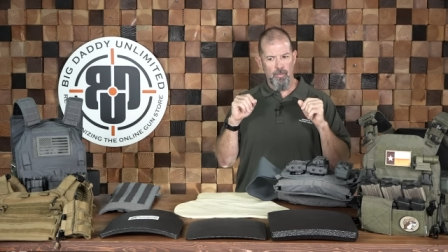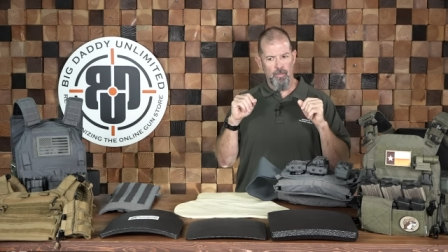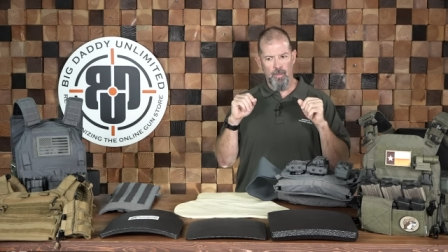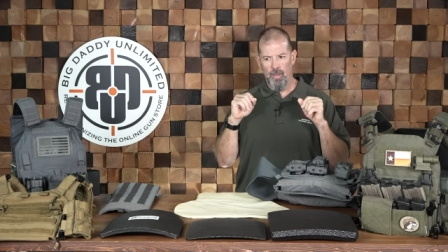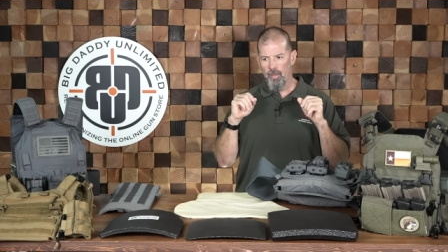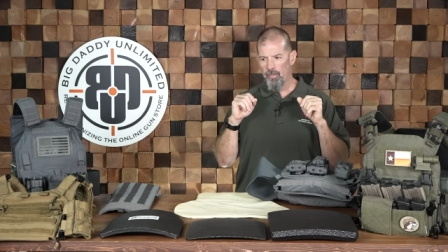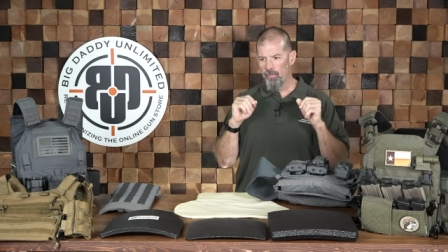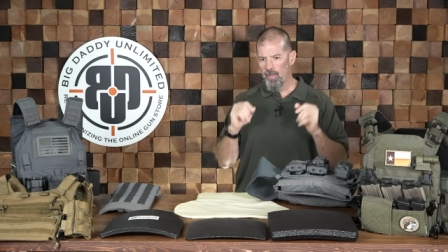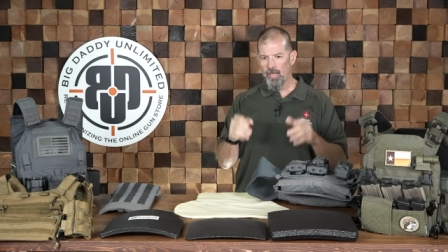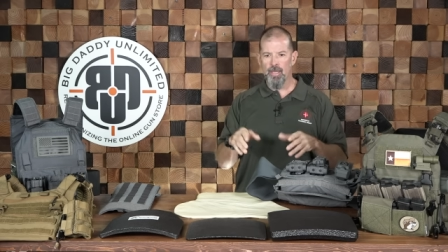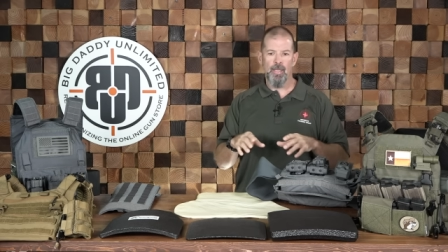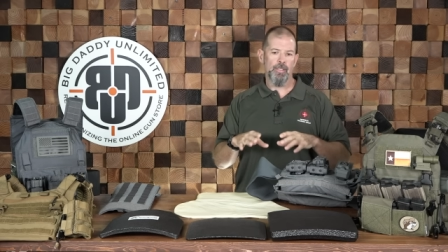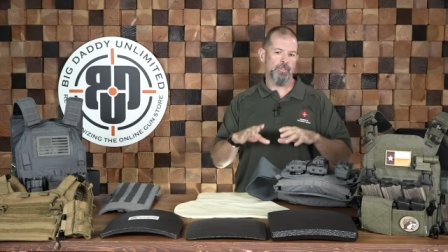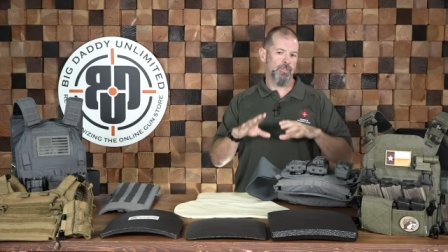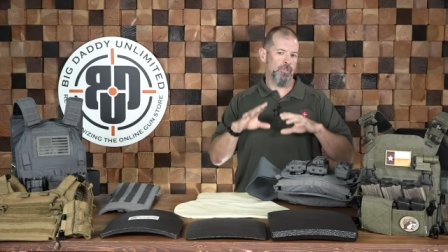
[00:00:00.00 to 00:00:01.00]
the
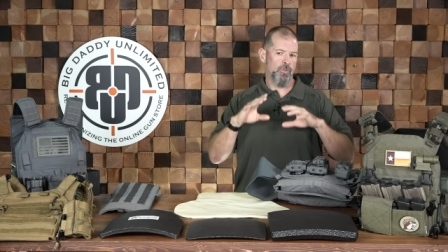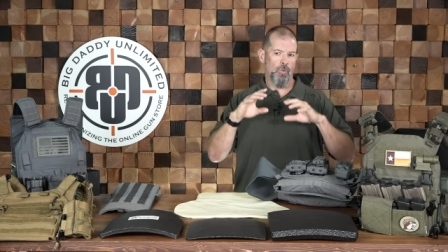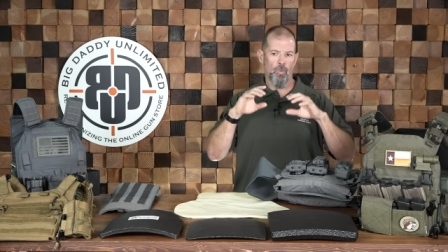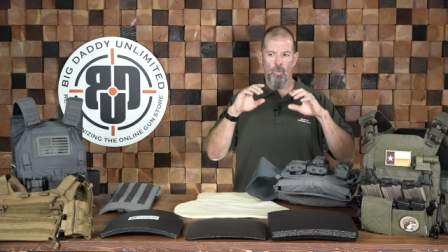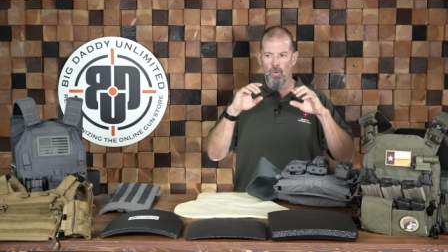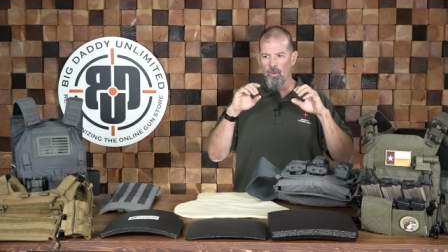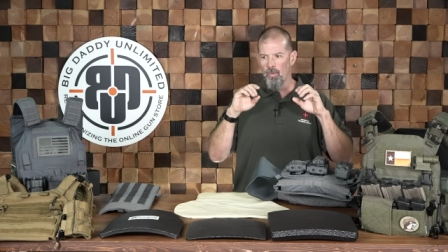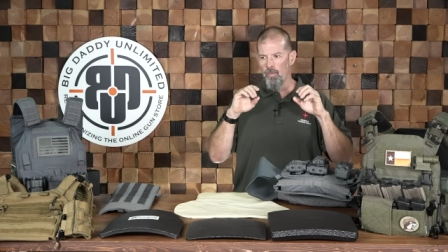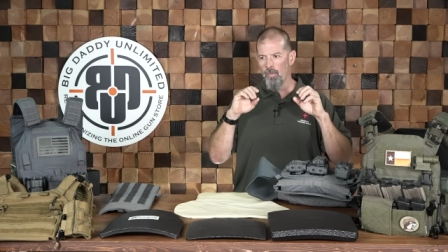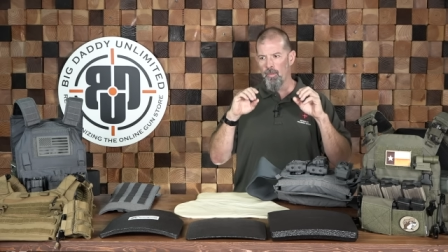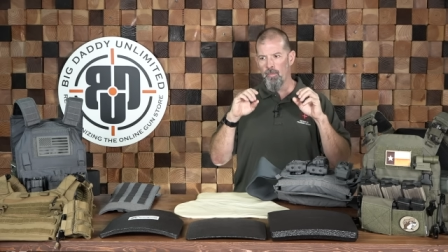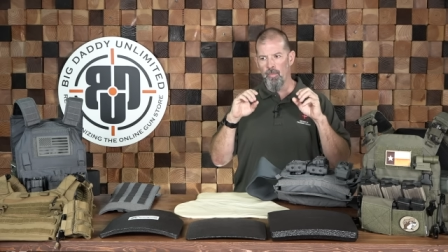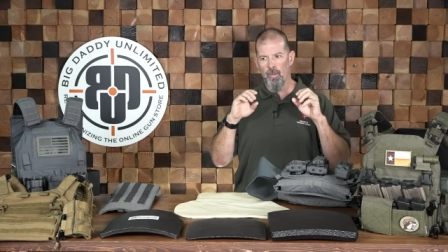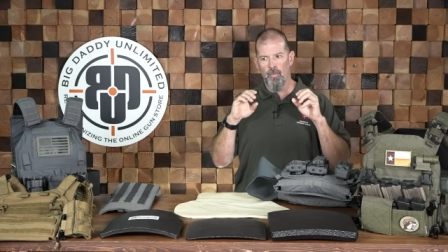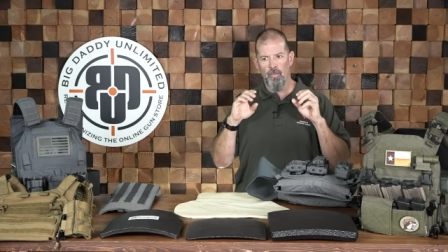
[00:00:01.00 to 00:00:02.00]
thickest or
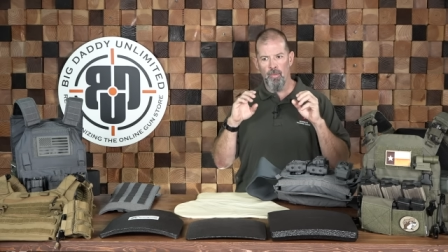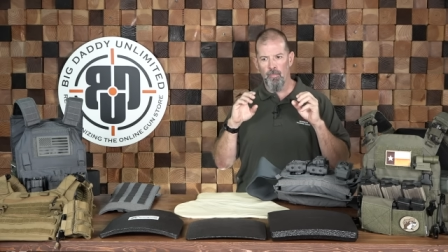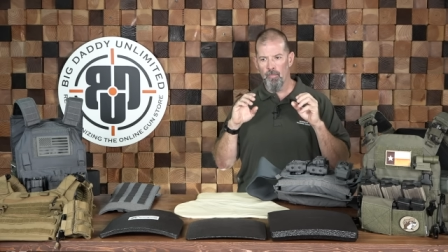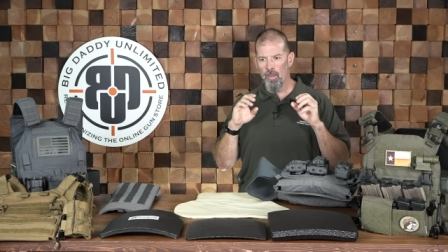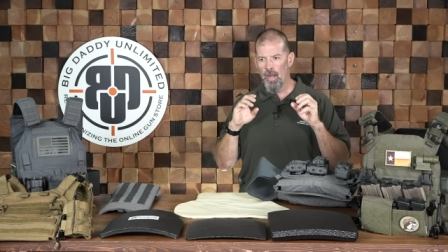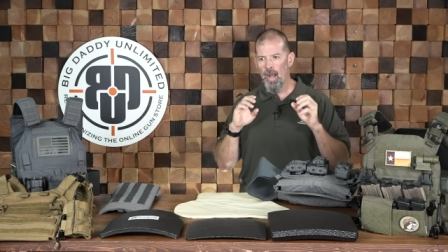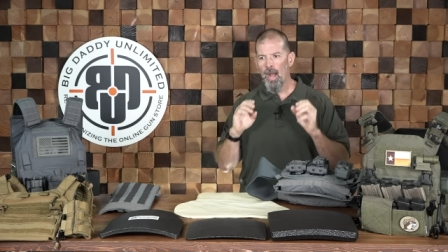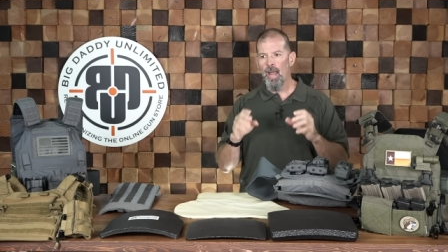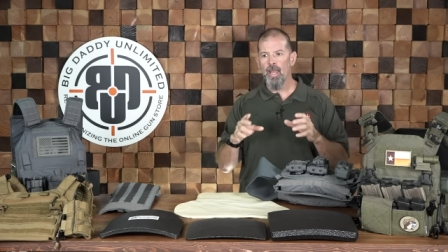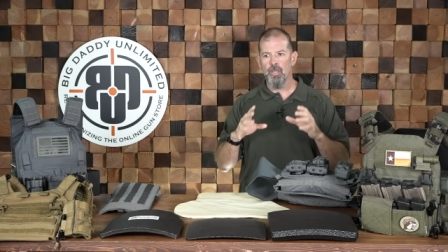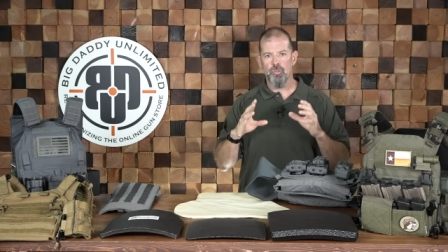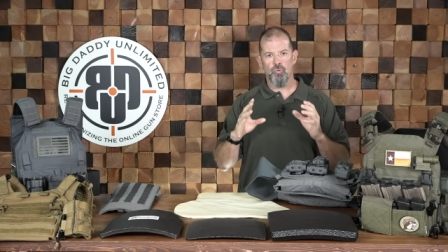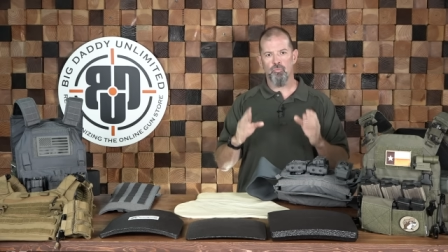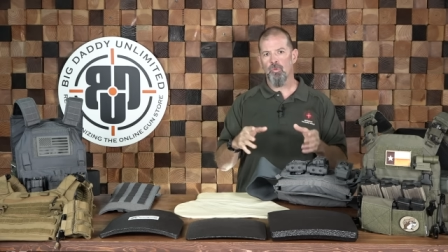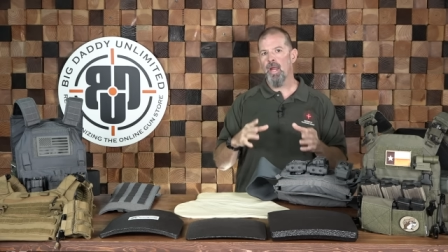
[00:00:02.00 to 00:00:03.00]
the, the, the, the,
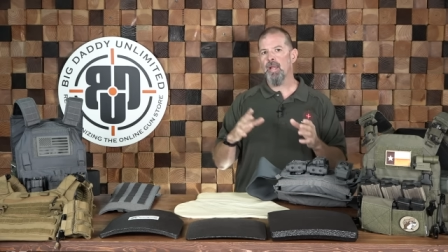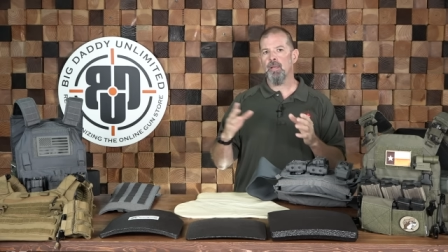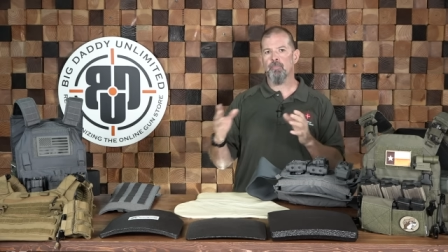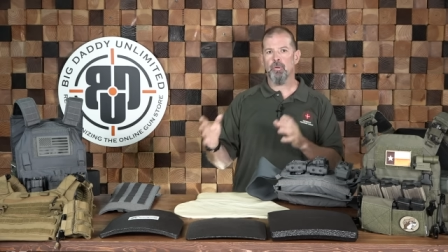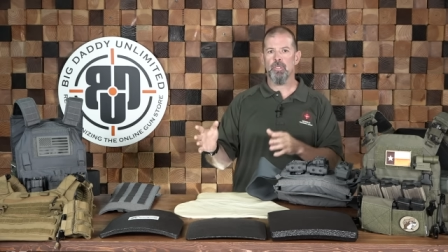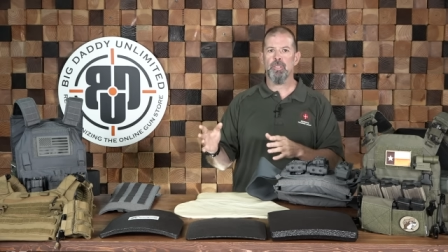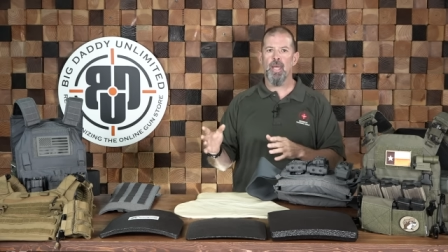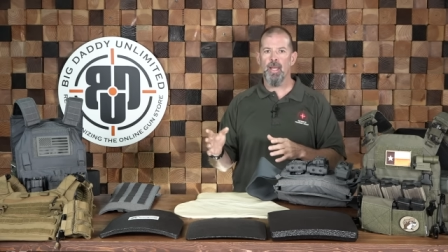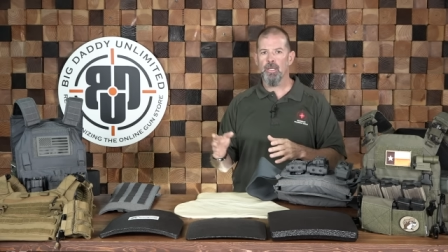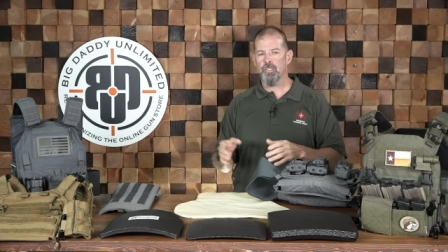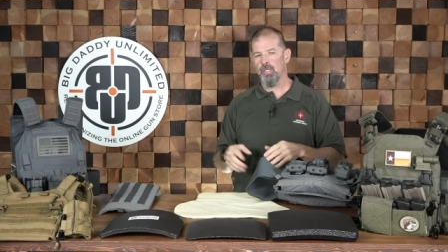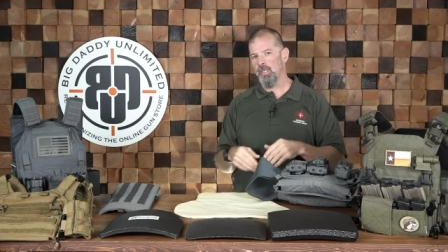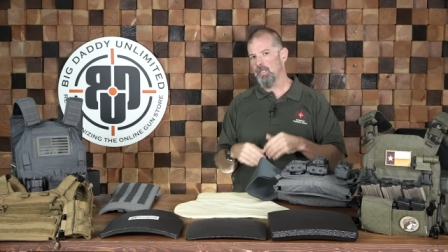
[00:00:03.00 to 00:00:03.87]
highest rated protection.